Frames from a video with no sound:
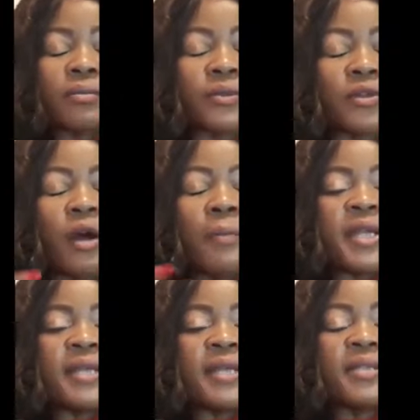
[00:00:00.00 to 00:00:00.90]

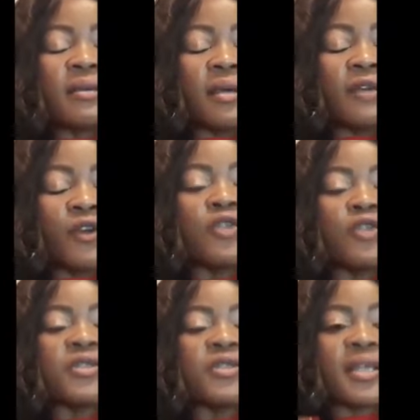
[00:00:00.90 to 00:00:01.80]
community volunteers,
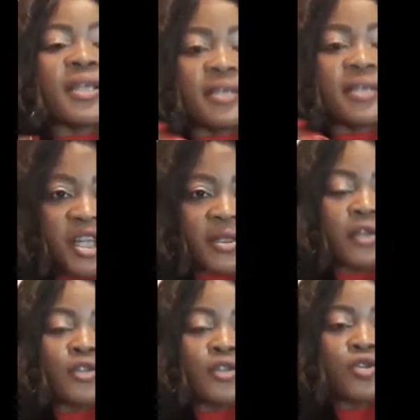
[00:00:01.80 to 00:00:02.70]
teachers to
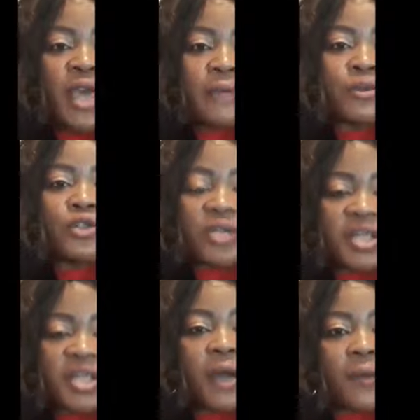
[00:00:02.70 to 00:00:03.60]
be able to teach
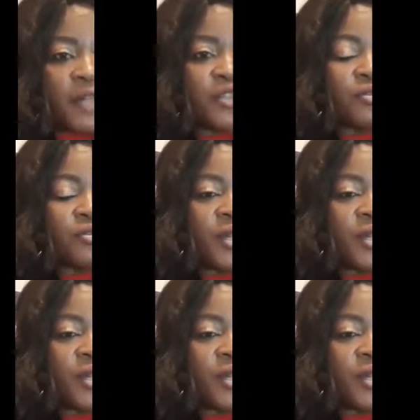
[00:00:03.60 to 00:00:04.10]
our children.